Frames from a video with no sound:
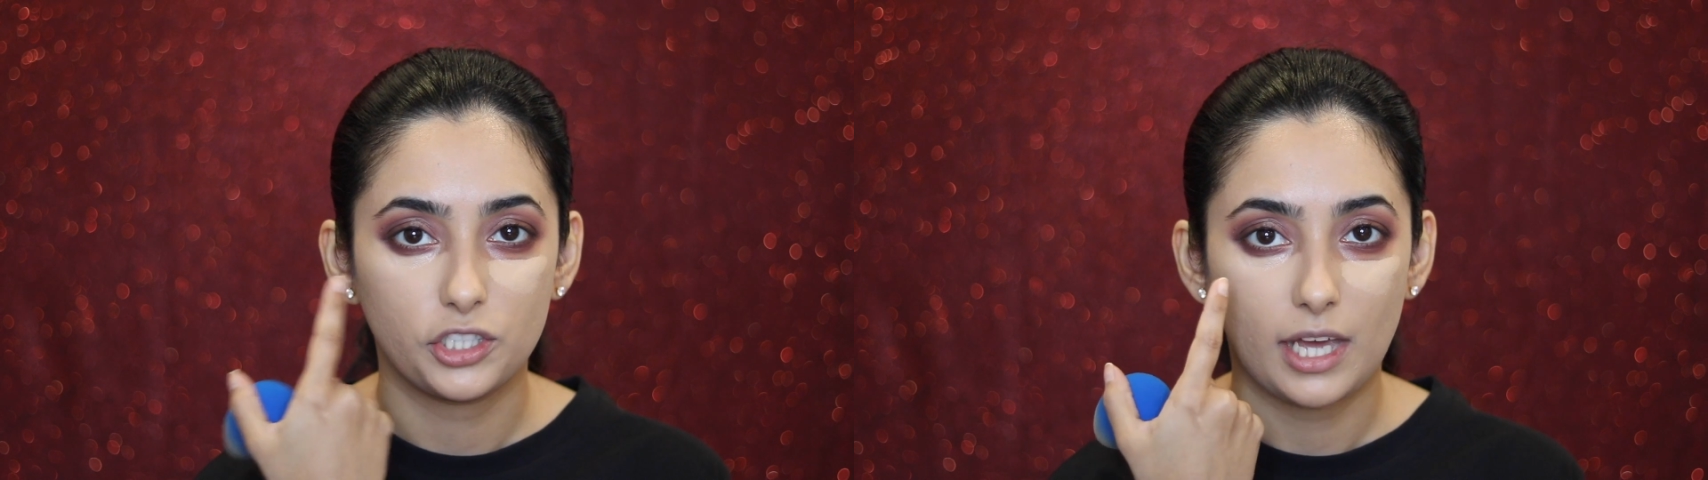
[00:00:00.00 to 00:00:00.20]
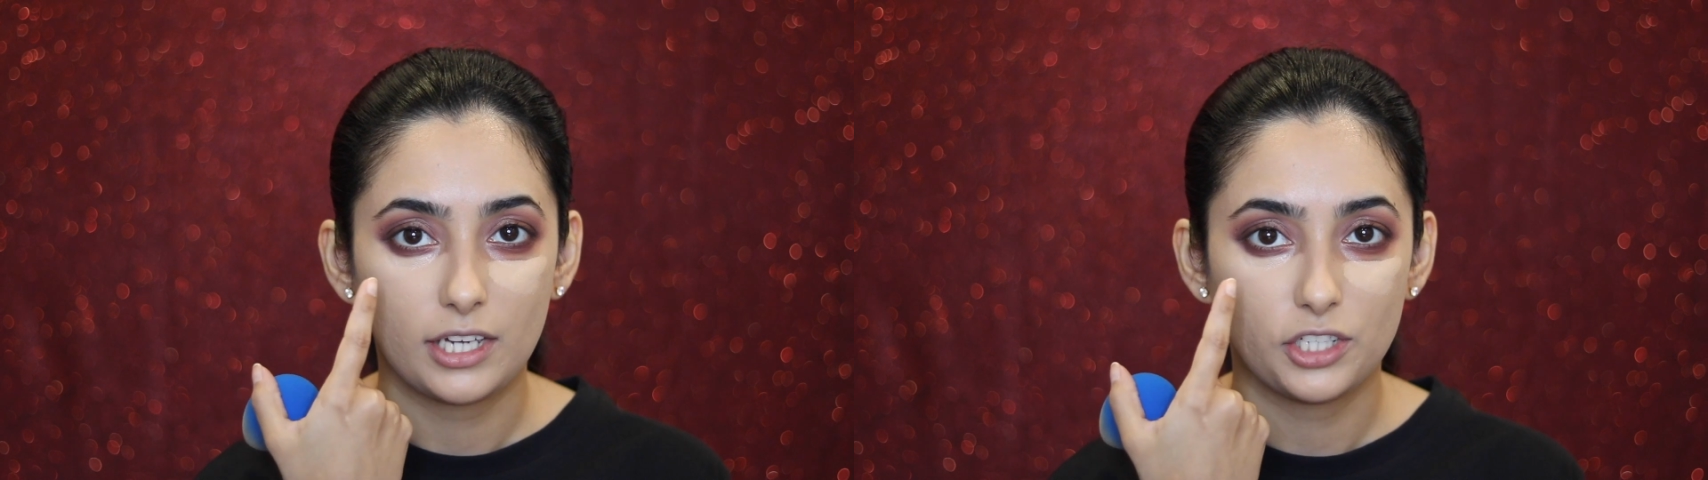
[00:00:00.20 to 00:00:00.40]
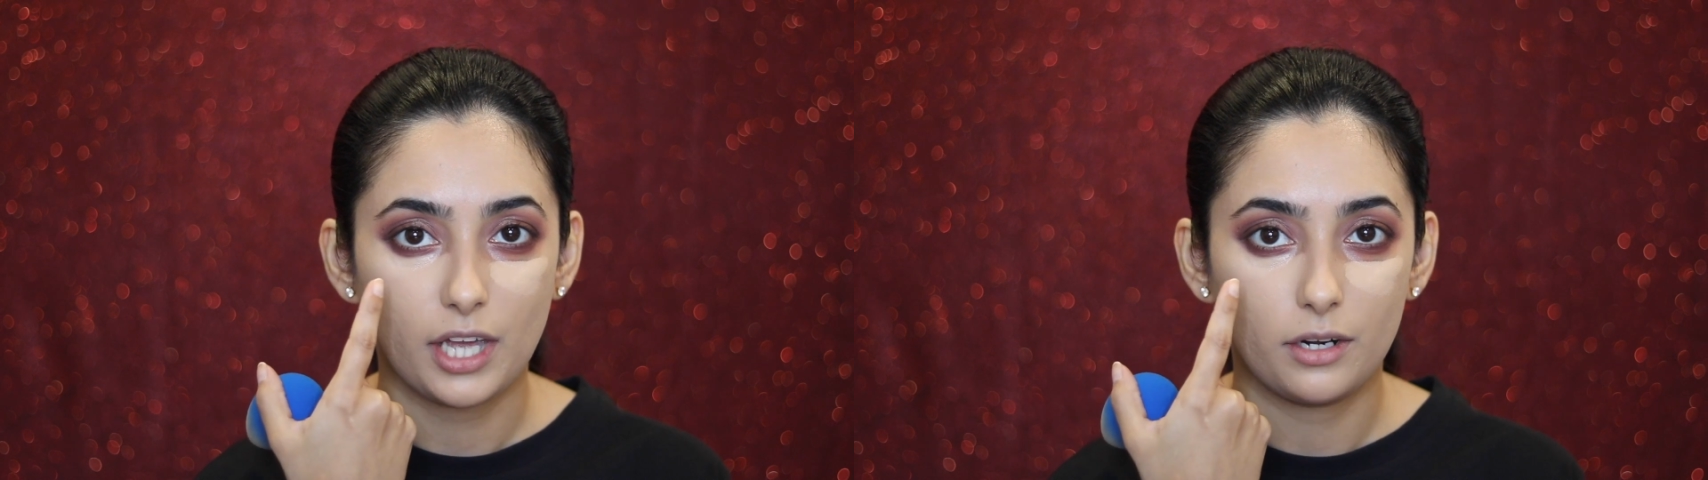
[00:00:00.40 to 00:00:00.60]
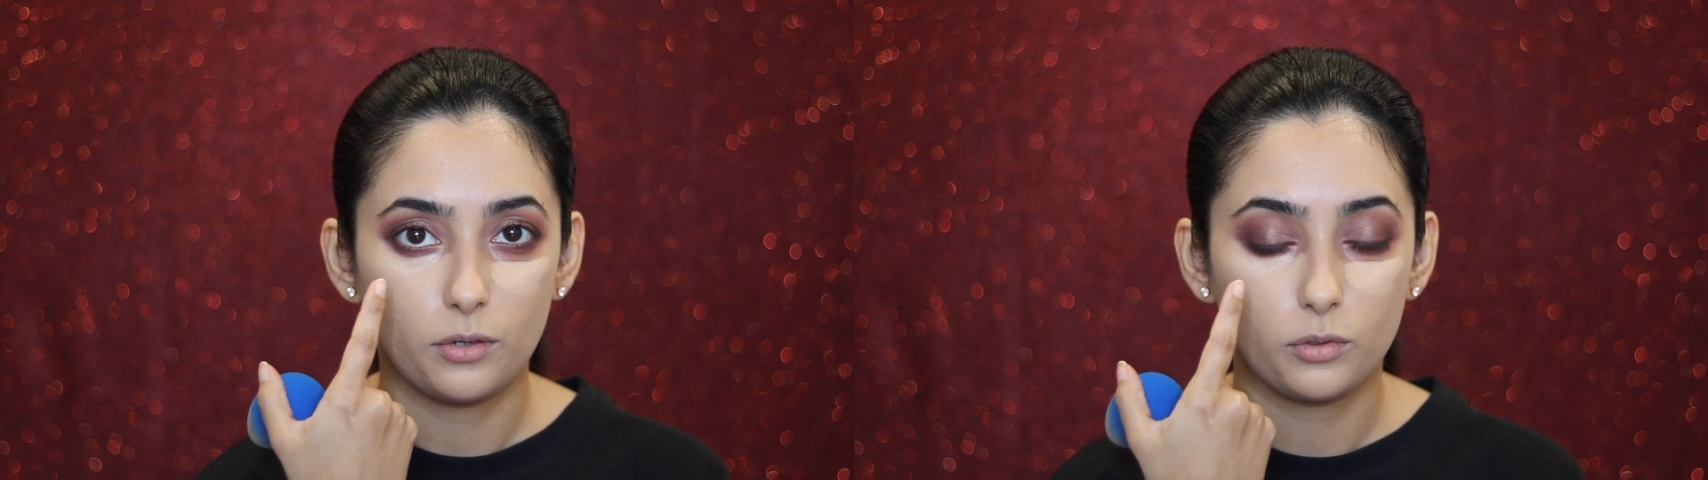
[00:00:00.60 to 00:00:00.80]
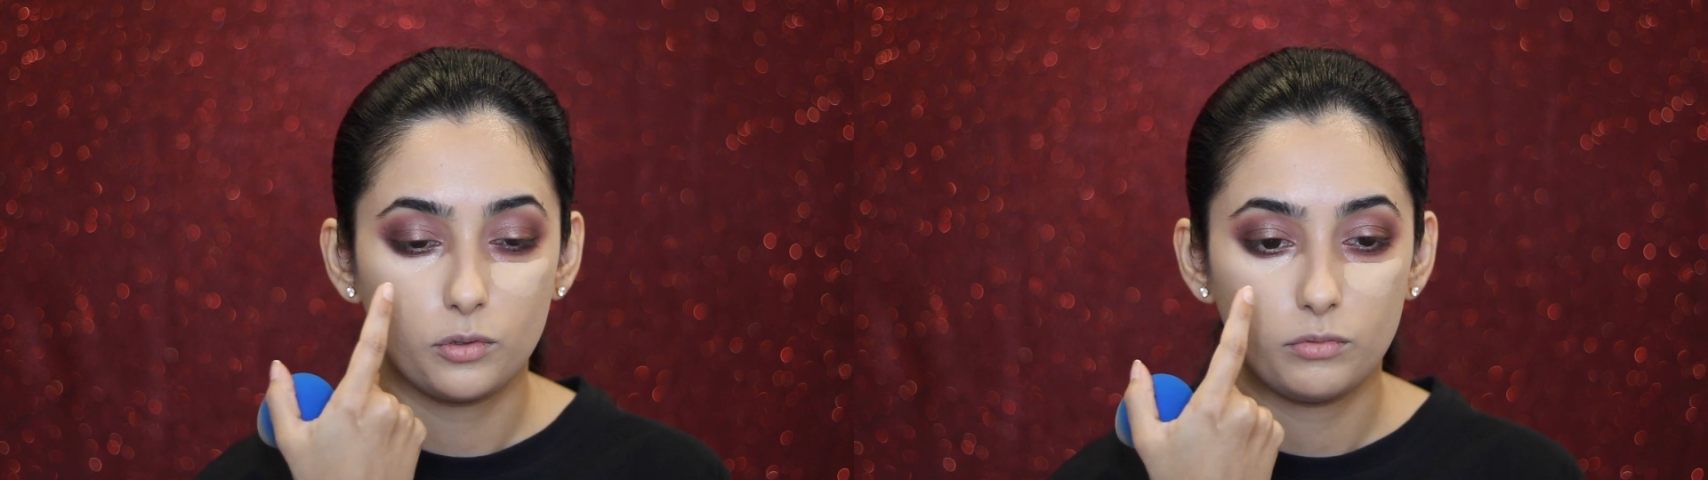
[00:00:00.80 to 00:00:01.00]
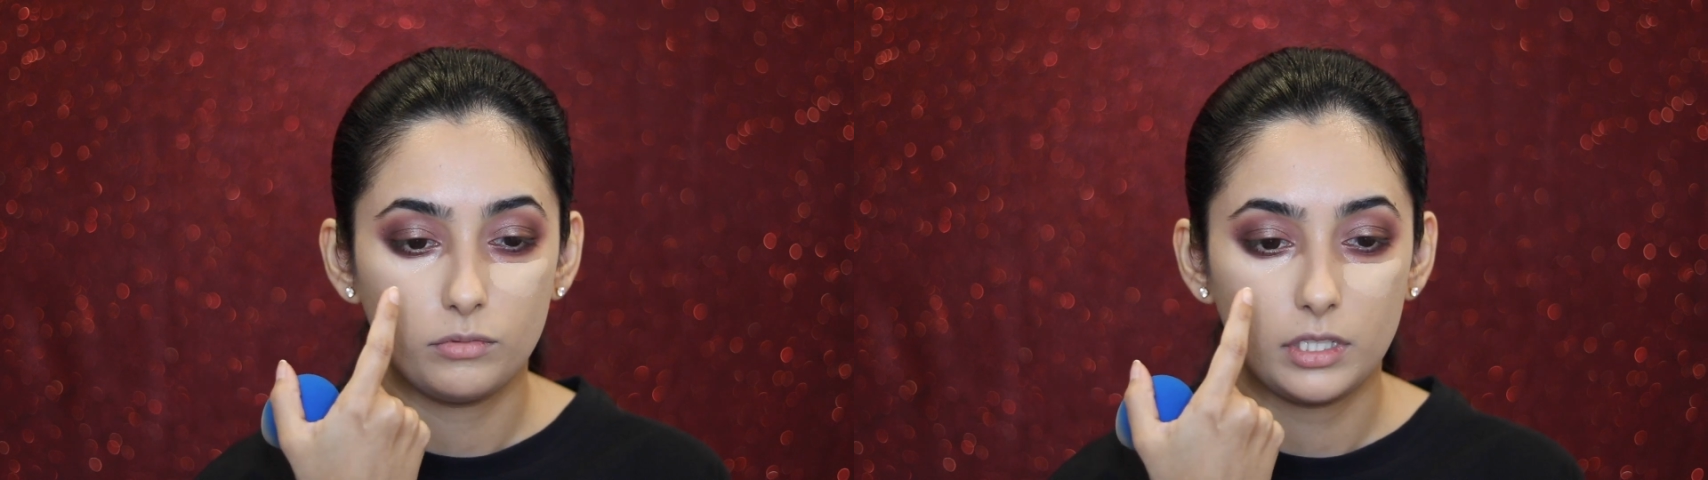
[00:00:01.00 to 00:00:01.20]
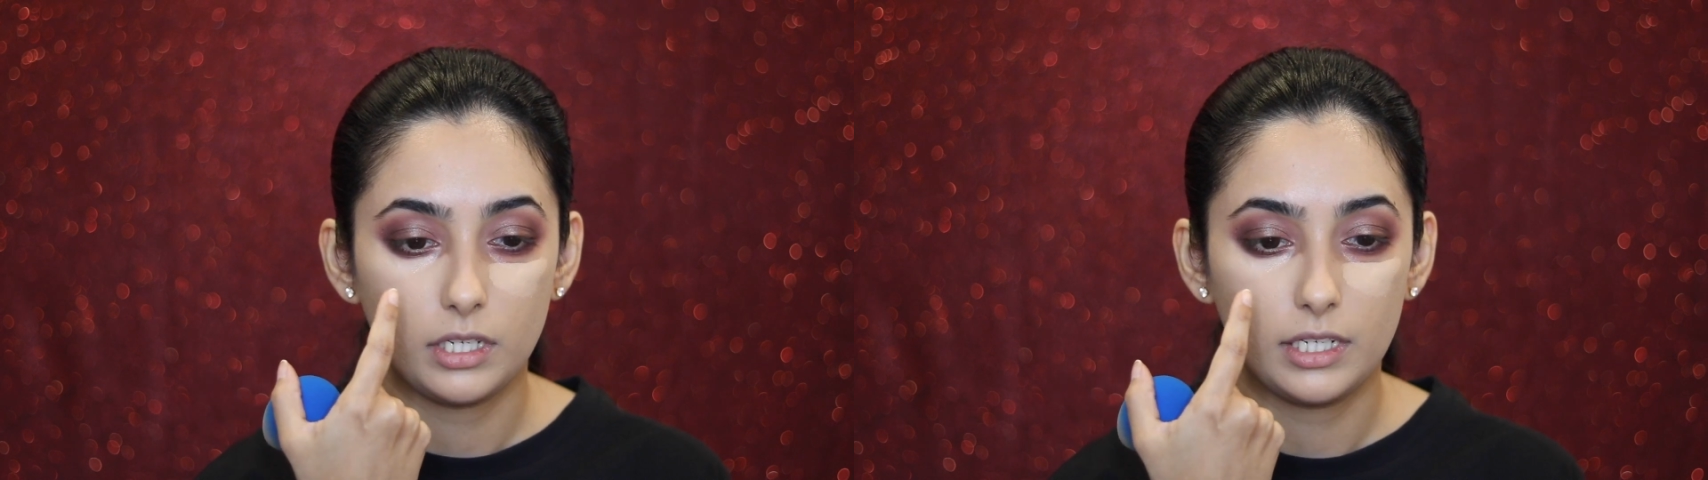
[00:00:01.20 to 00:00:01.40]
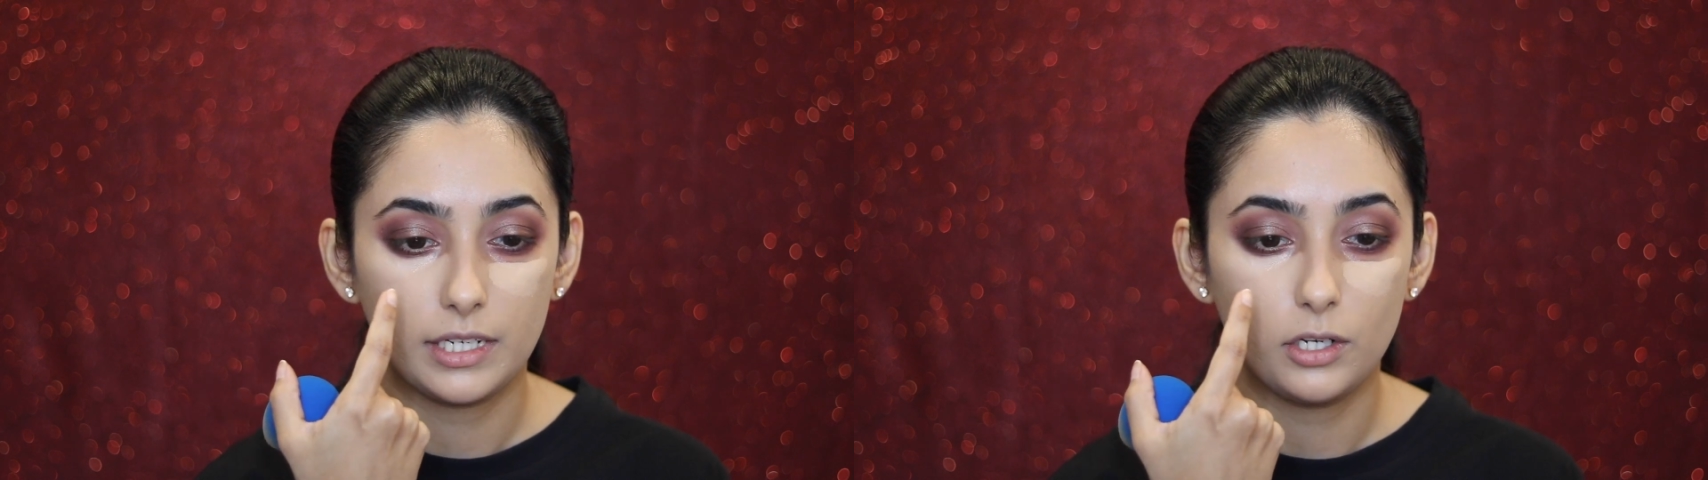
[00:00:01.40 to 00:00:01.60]
eyeshadow
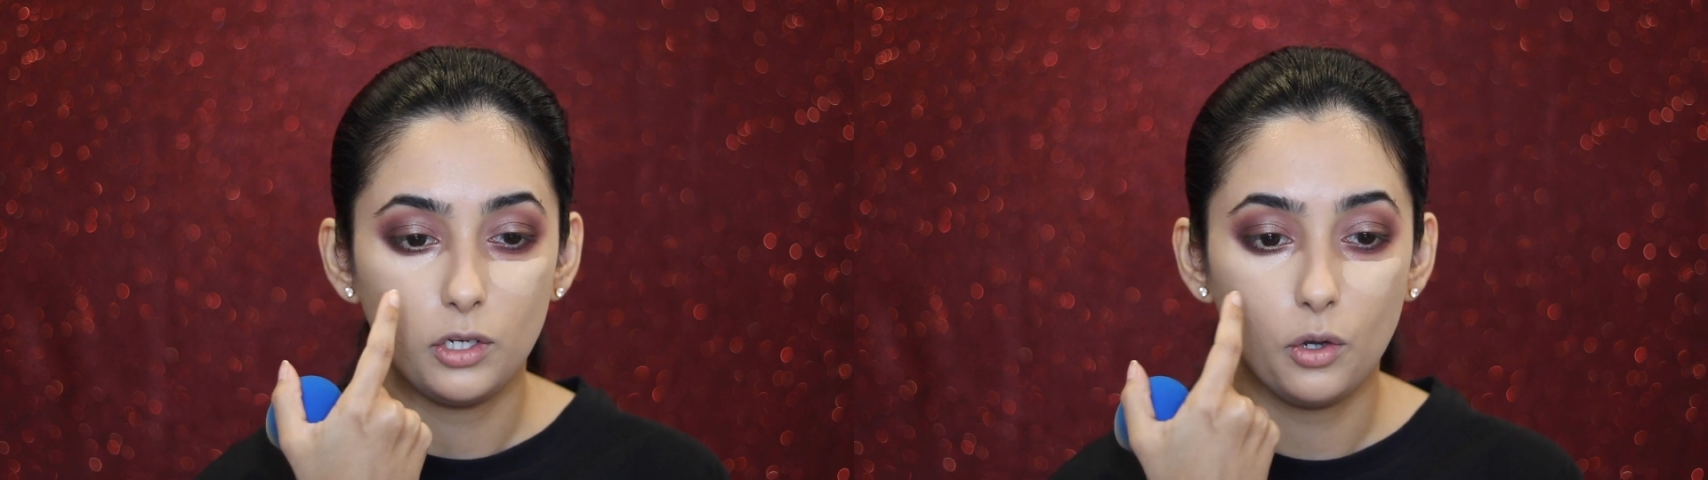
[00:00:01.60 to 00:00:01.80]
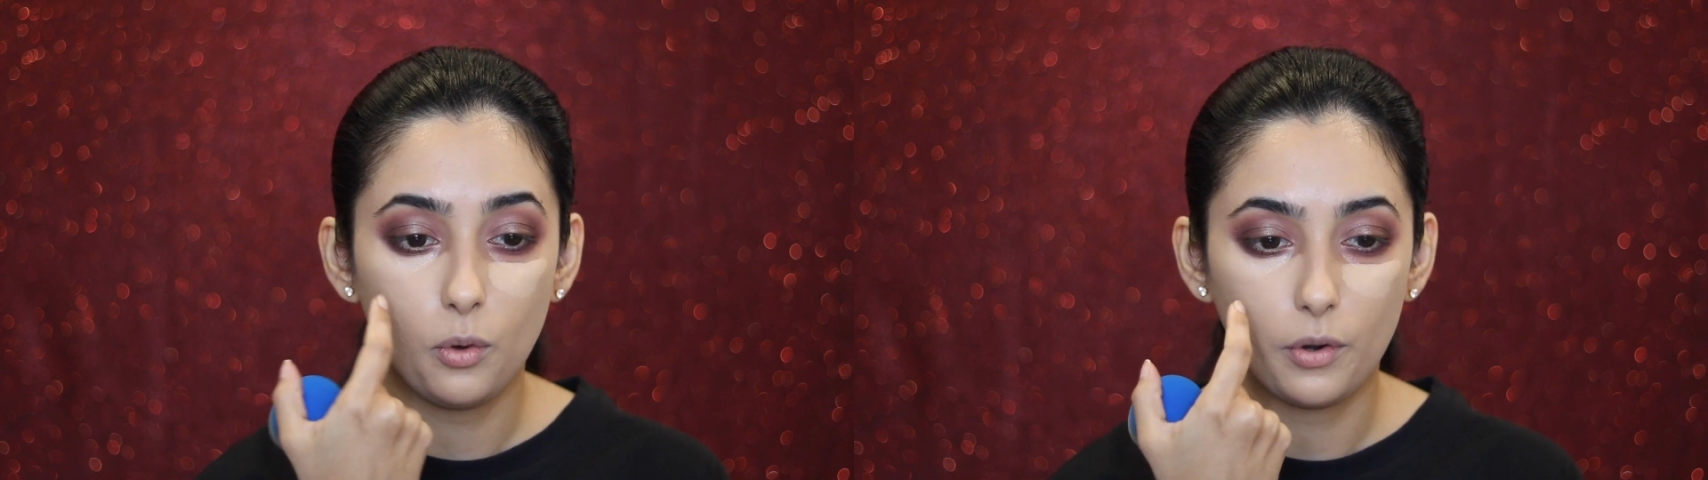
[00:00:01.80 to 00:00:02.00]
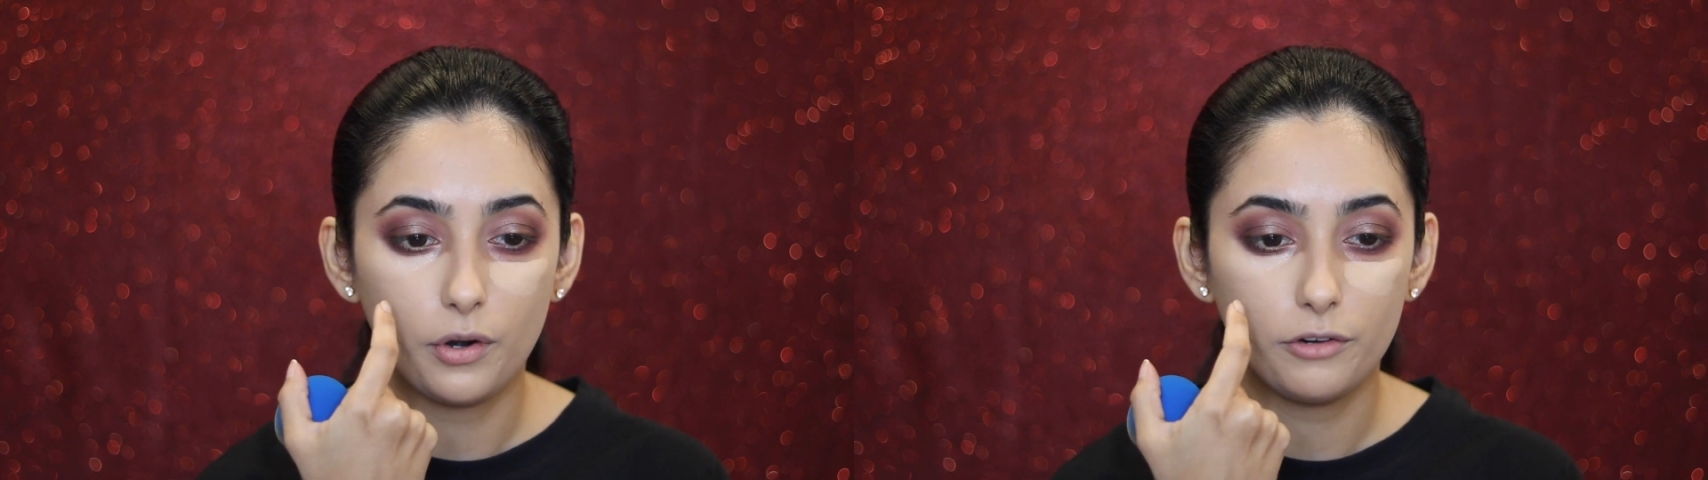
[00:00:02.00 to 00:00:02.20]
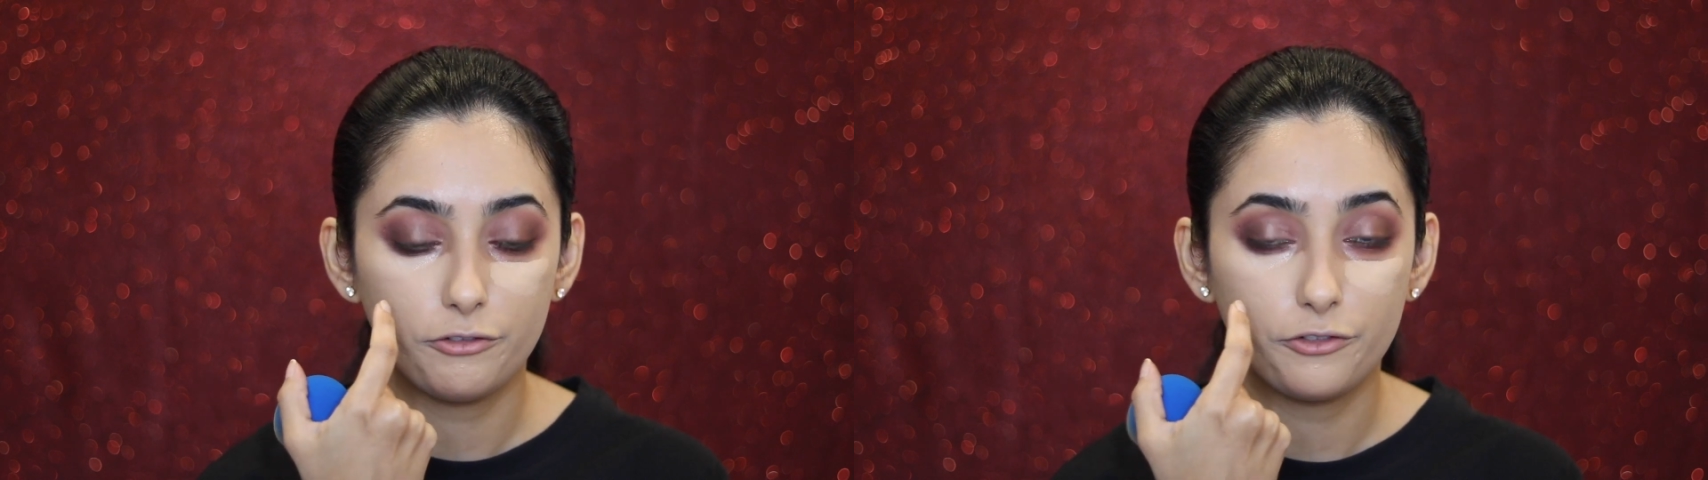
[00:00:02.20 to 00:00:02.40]
a little lower,